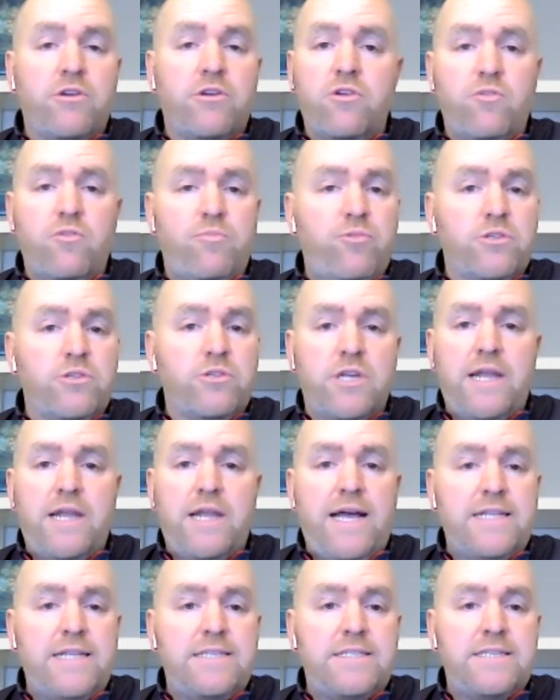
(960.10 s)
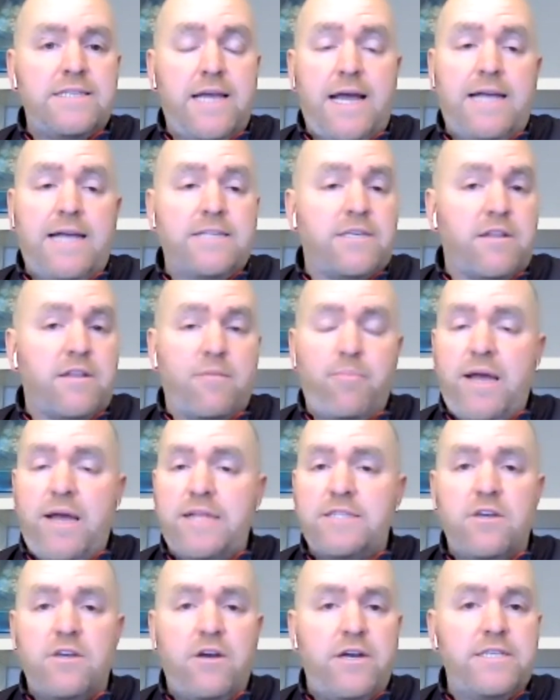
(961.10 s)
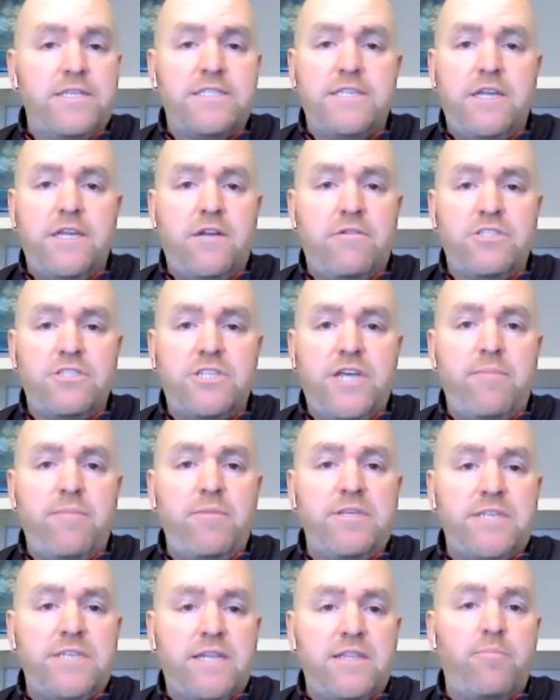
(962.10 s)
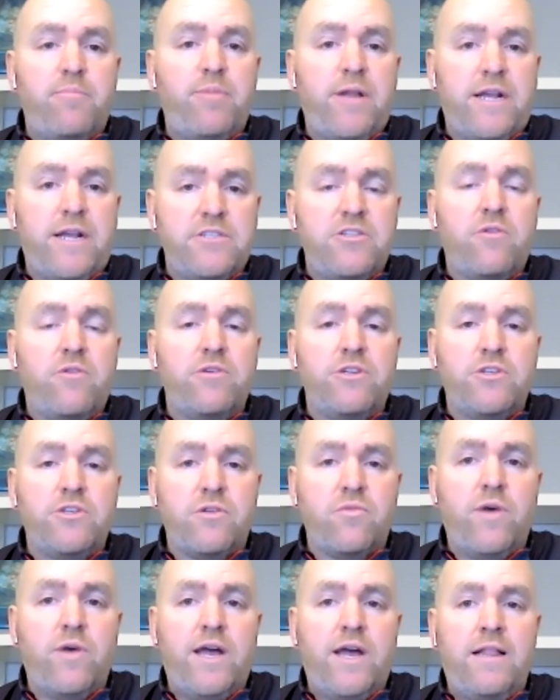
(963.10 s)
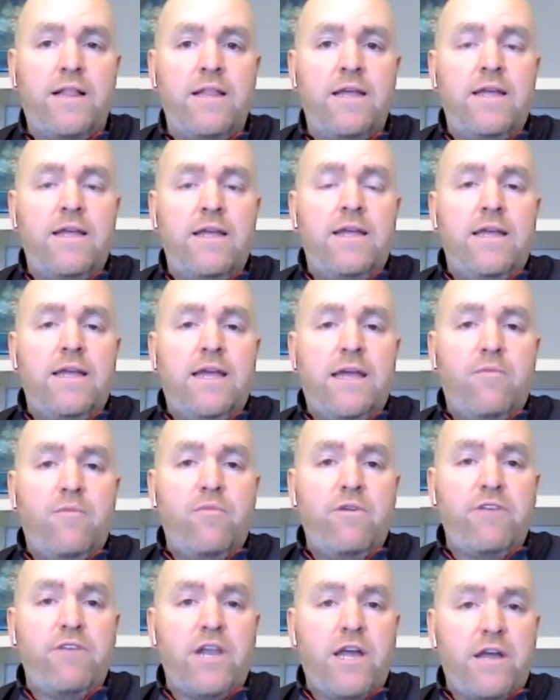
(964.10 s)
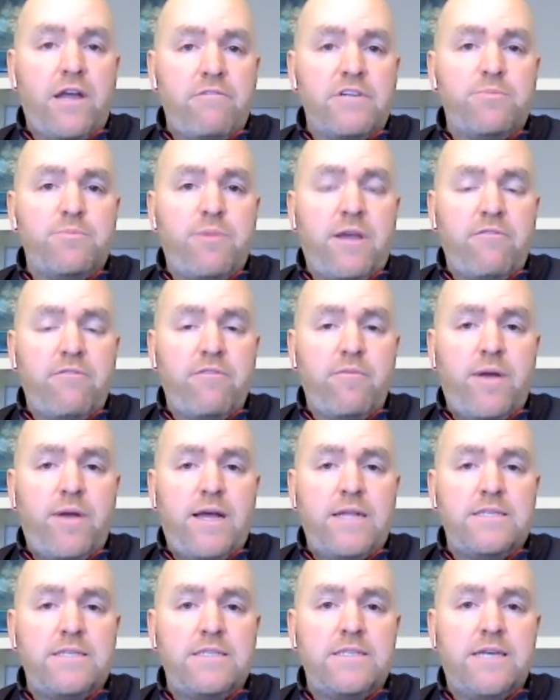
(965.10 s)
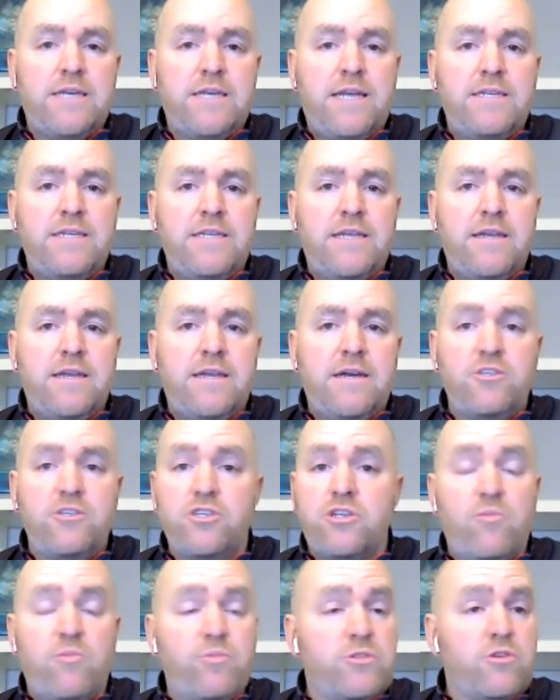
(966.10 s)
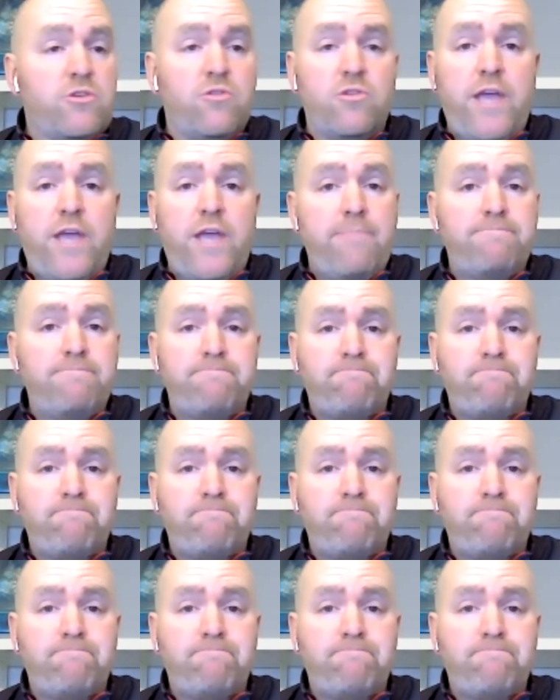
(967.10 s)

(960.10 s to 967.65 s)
a good bunch of lads, as are the Pats guys. You know, as Jamie said, the players know each other well, and we've a lot of respect for Pats, and I just hope it's a good game.